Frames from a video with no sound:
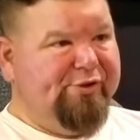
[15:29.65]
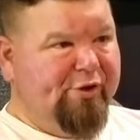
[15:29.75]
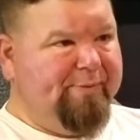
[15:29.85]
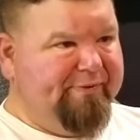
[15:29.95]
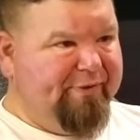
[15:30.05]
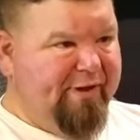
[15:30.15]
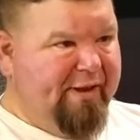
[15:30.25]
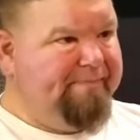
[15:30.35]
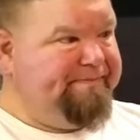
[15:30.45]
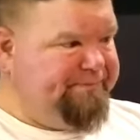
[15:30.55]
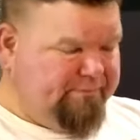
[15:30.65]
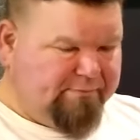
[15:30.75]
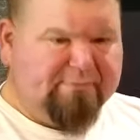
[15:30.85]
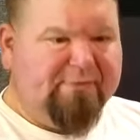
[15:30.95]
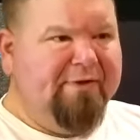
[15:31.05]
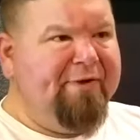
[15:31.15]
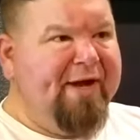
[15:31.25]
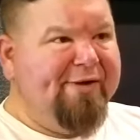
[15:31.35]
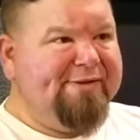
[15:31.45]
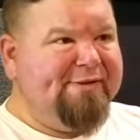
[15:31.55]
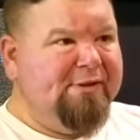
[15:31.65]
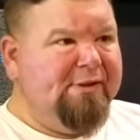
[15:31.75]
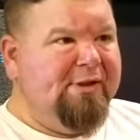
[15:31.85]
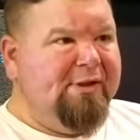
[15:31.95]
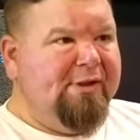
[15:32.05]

can show up in front of them fires